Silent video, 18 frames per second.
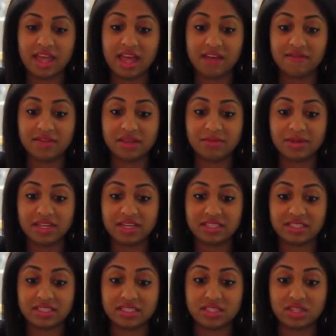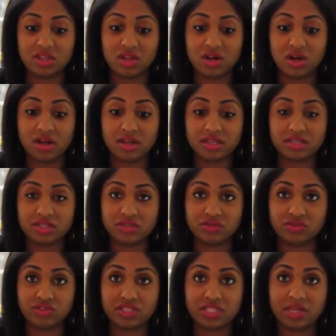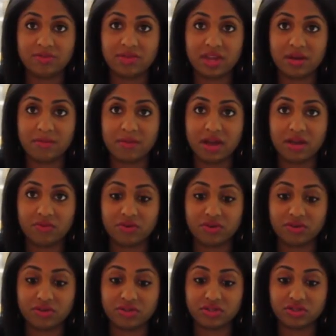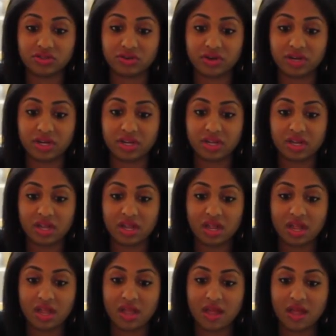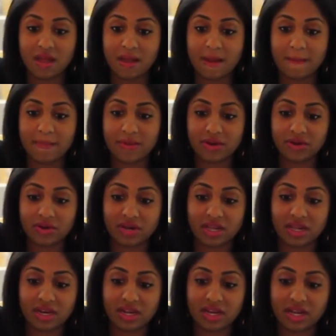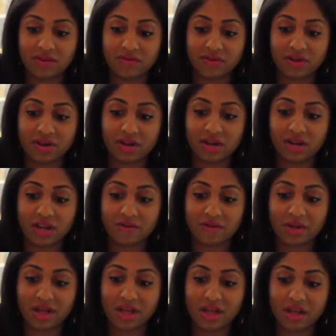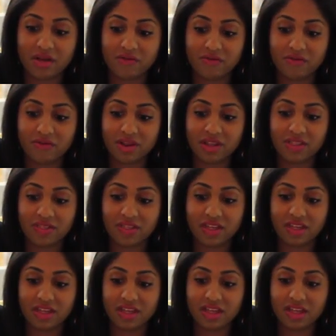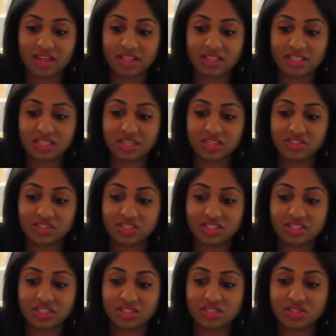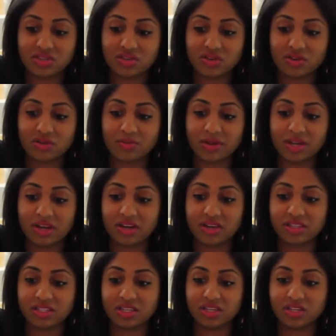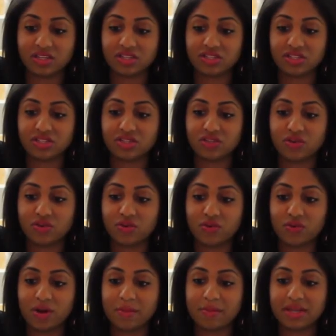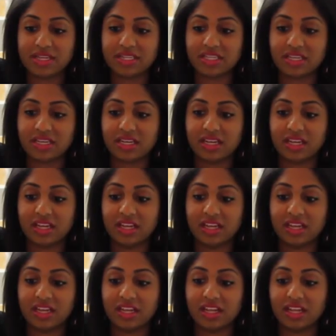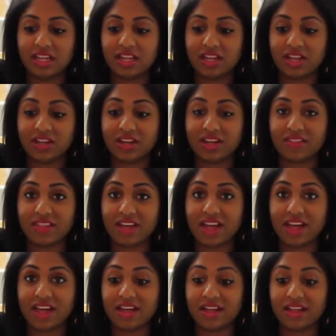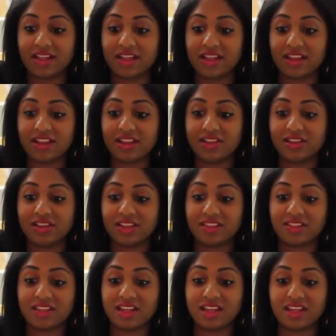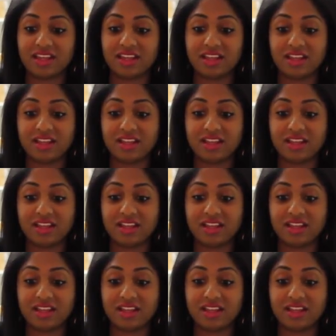heavy because it's a lot, so just keep that in mind when you're stirring it. But you're going to get it covering up everything. It's going to just, oh my god, it's going to look so amazing. Look at that. Look at that.